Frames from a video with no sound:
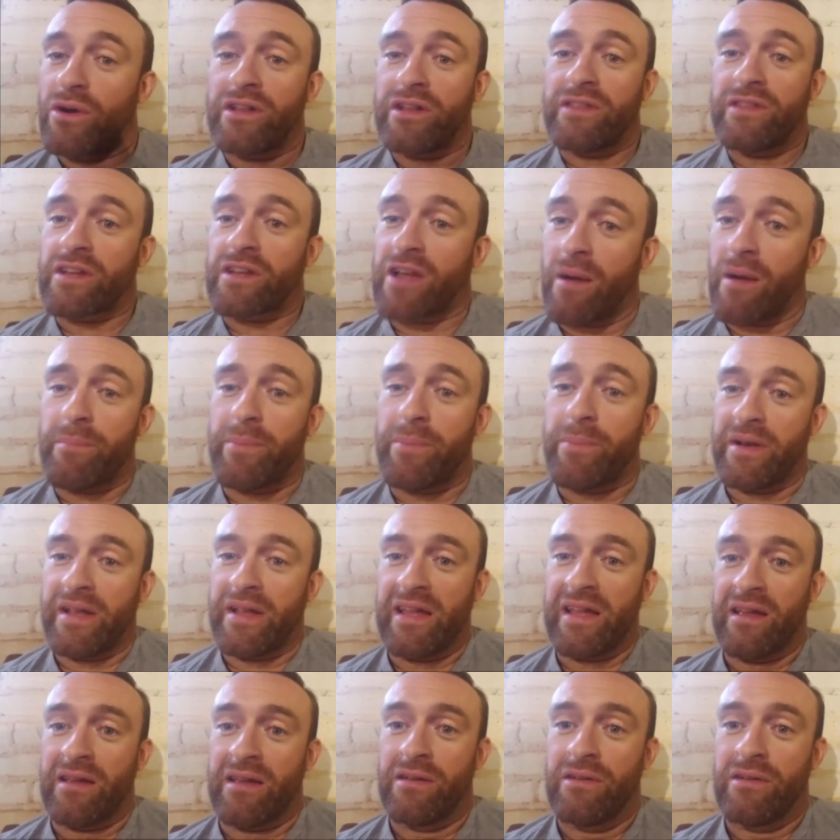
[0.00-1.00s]
in the
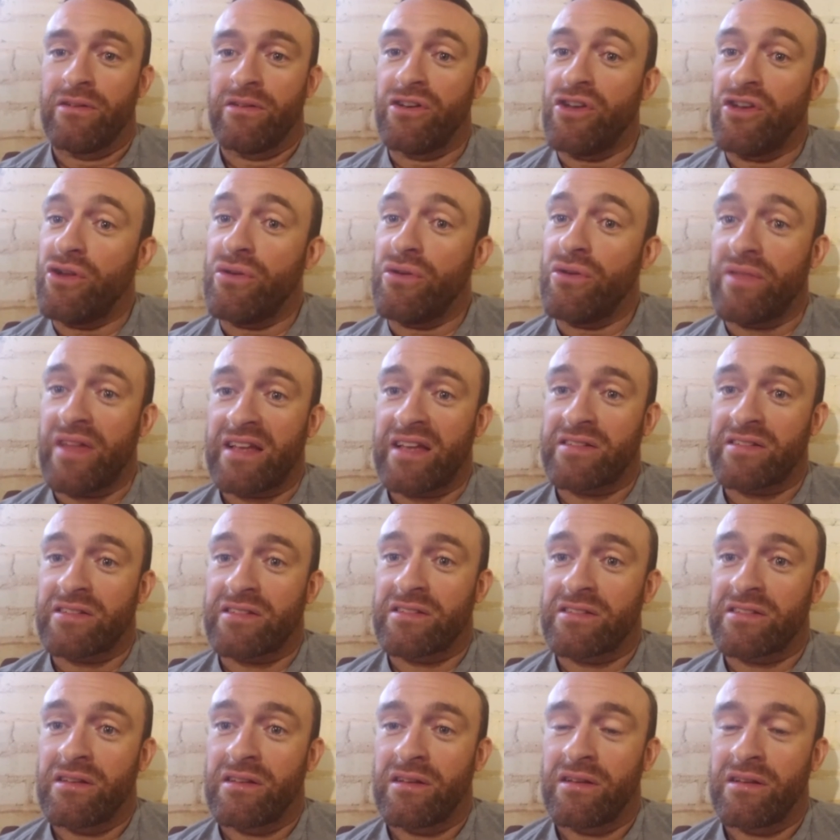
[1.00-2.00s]
company knew
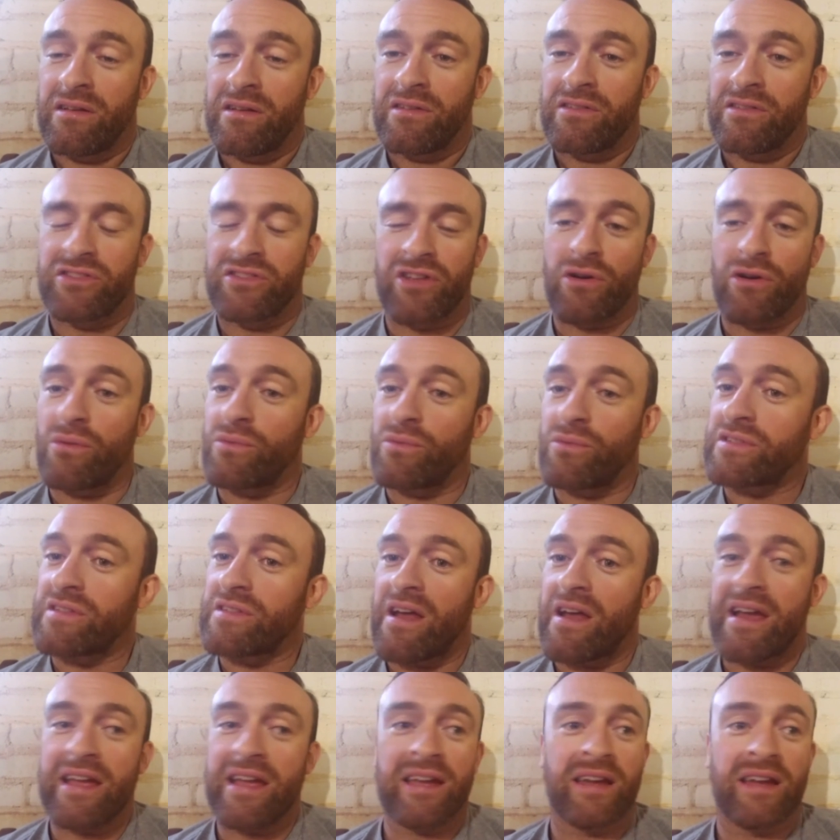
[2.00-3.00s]
this. So it was
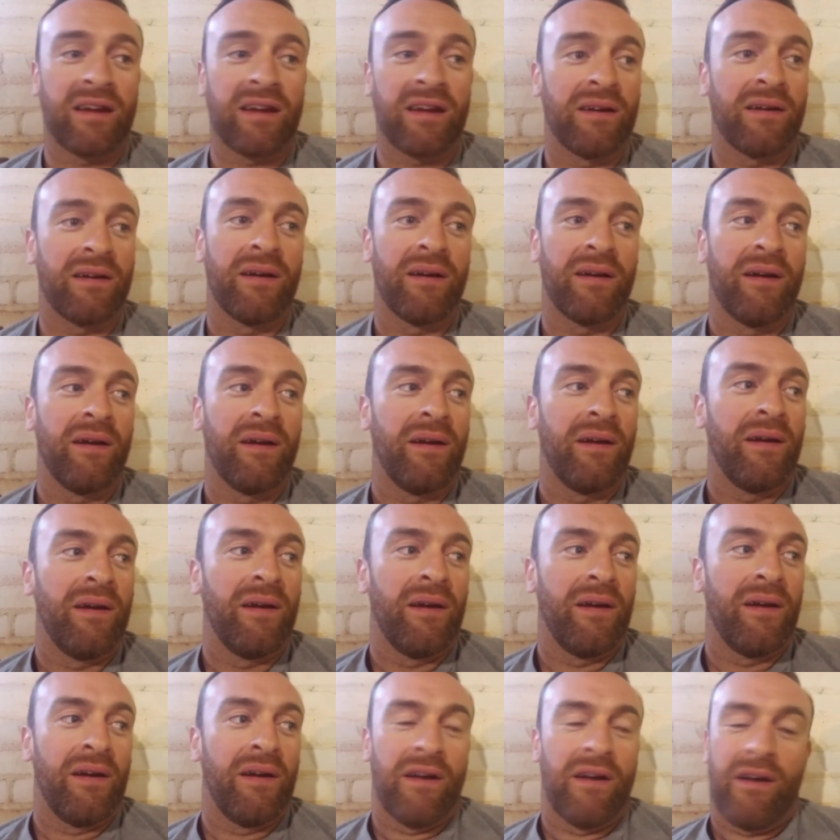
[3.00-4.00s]
like,
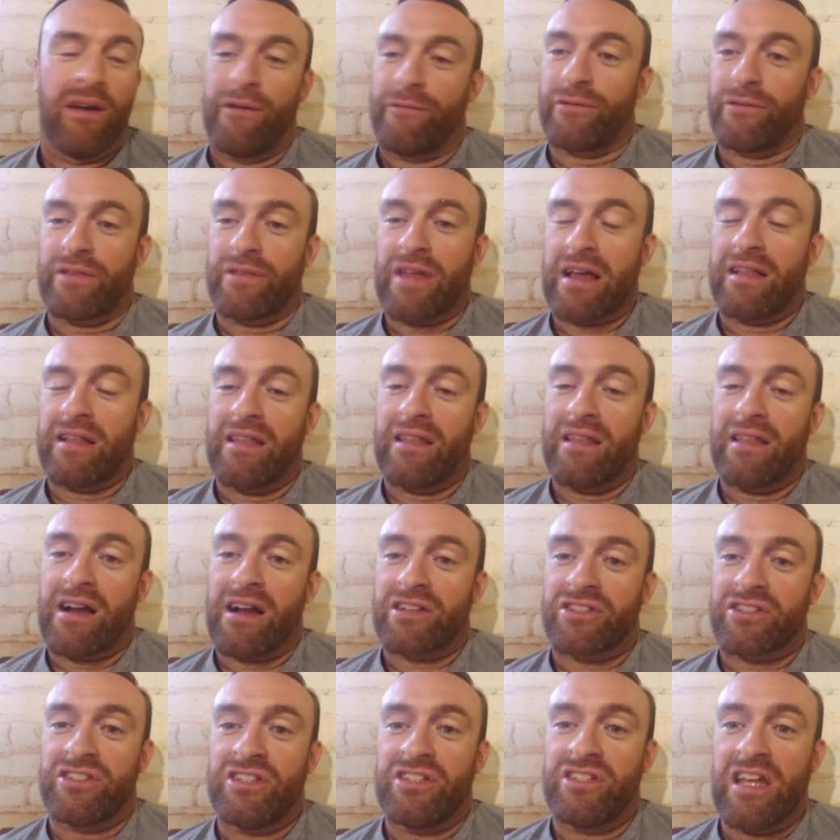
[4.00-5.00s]
for that
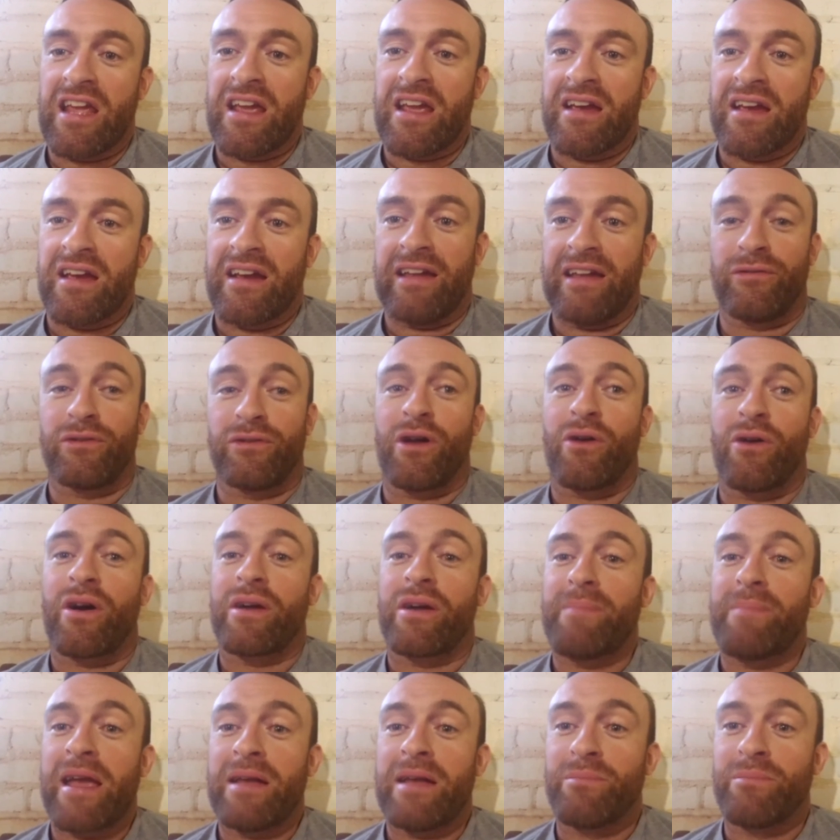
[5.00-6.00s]
last year, even though I
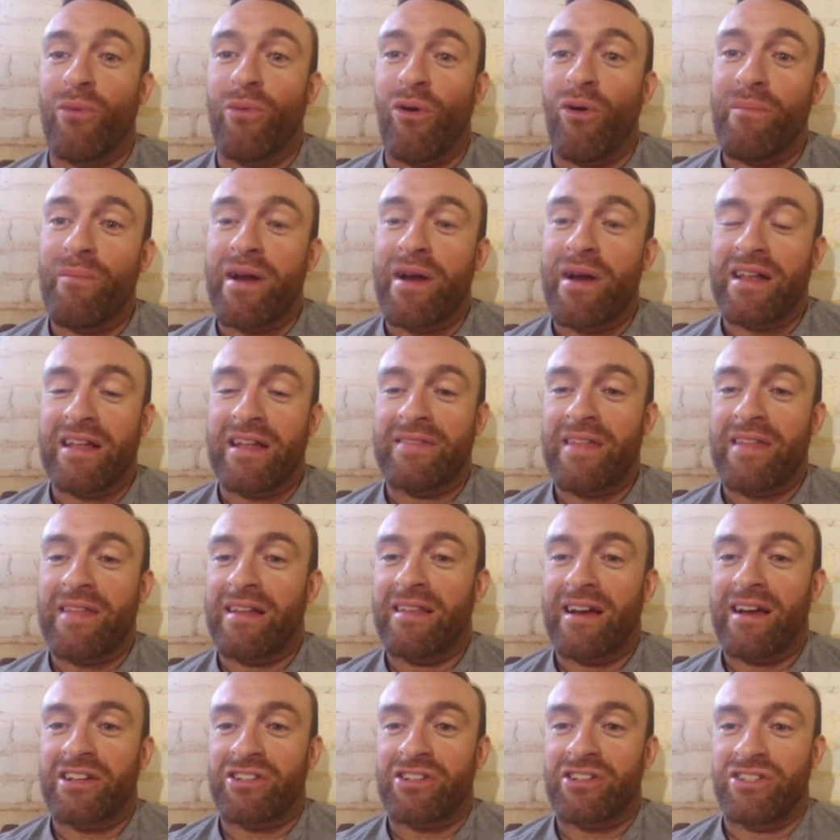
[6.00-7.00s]
made more money in that
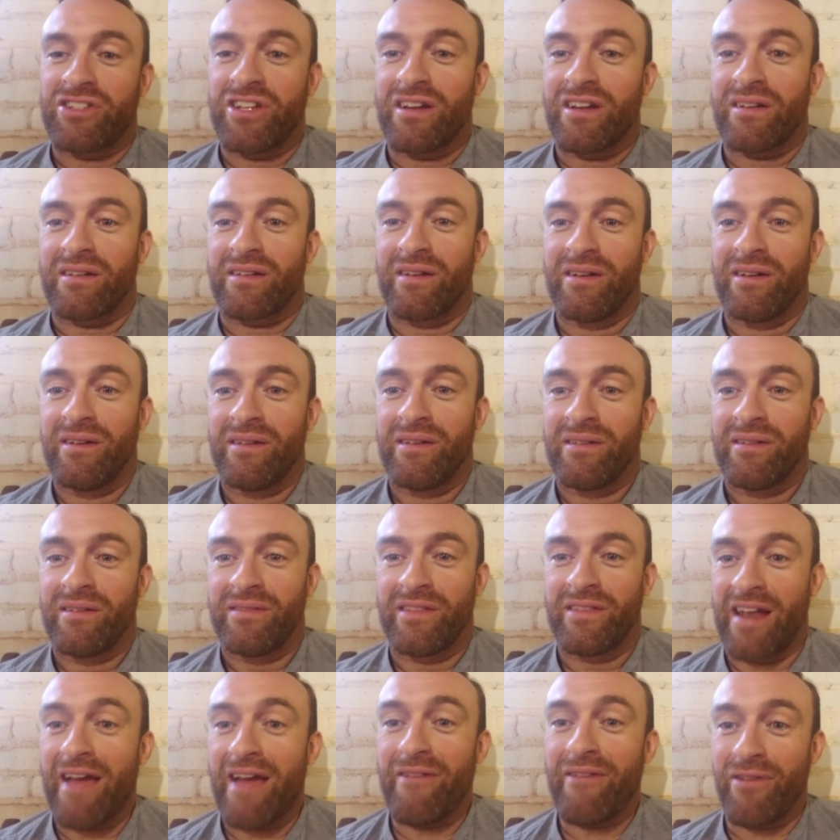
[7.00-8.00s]
last year
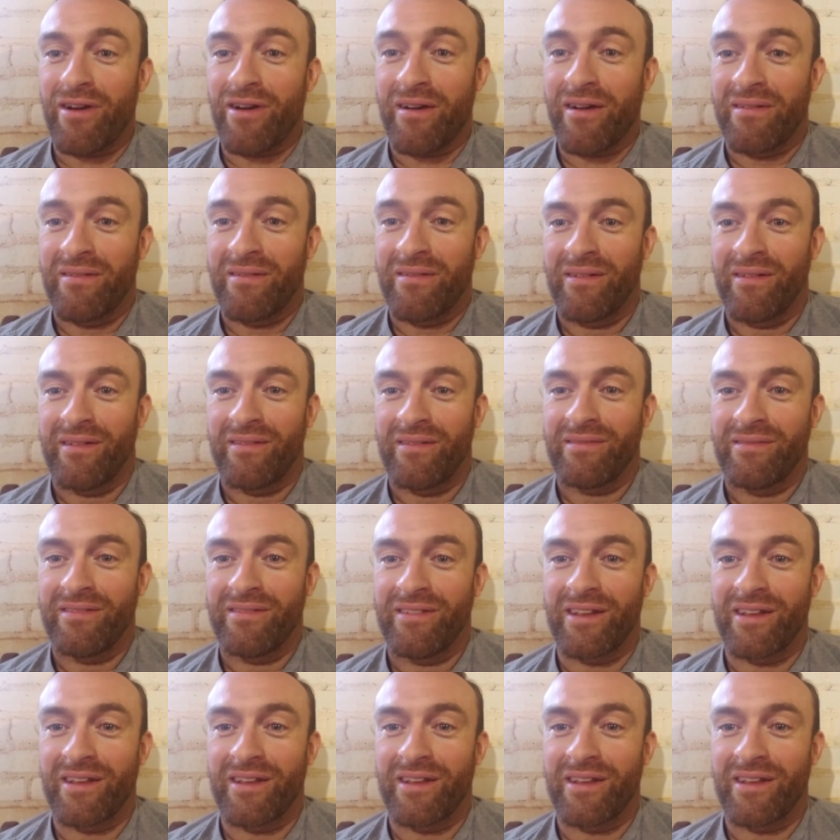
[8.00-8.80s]
than ever, you